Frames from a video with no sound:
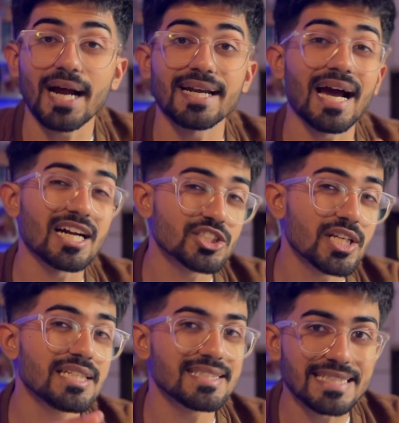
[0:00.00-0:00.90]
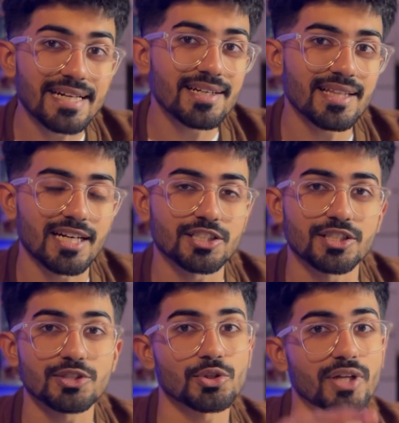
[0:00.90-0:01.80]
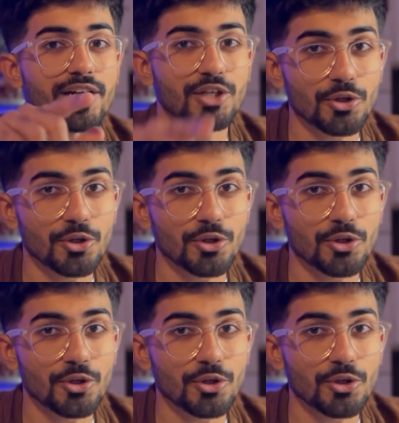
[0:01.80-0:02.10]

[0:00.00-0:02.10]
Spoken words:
and actually see it in action so that